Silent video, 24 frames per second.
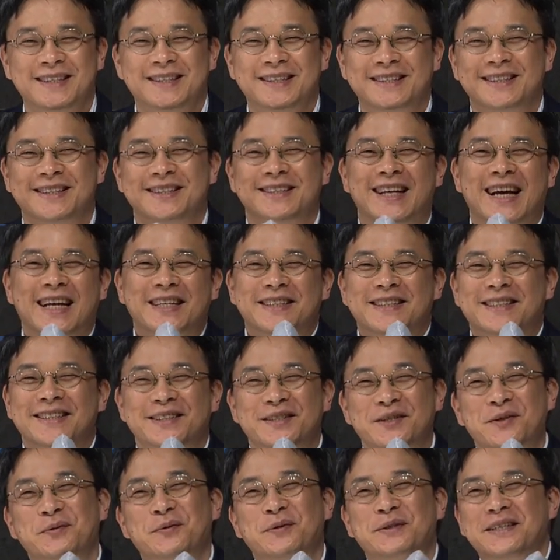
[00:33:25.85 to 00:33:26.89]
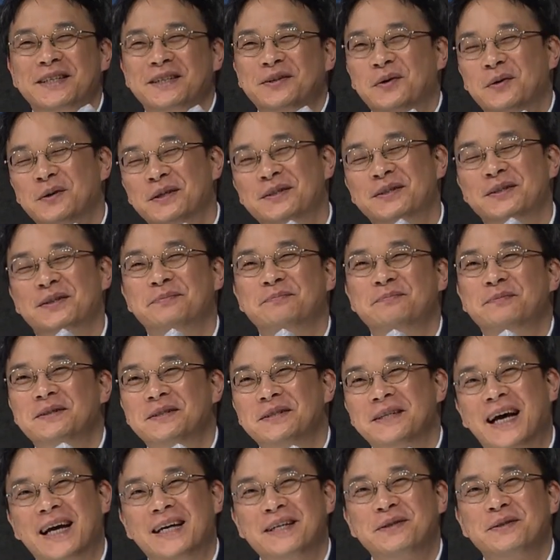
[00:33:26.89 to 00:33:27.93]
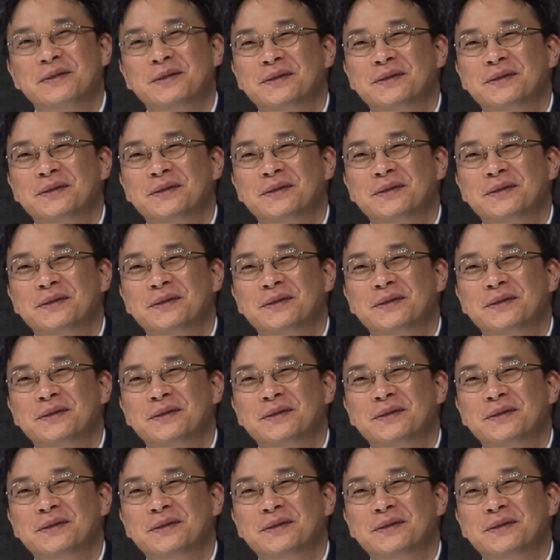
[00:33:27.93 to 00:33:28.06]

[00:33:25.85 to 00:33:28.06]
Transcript: column on that issue.